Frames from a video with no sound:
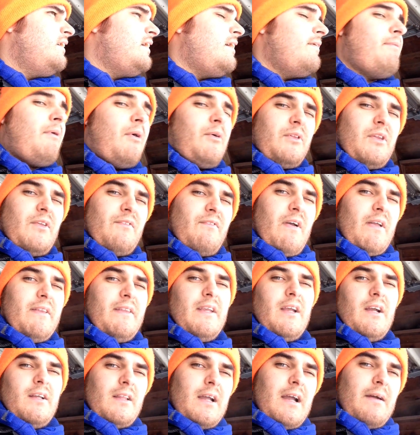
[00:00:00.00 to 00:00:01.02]
about the
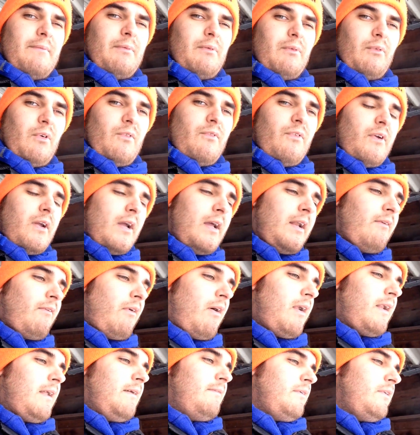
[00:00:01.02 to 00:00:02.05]
venting on top of the roof again. I
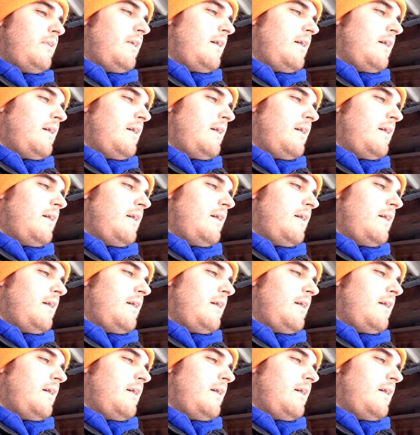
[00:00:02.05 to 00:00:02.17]
wanted him to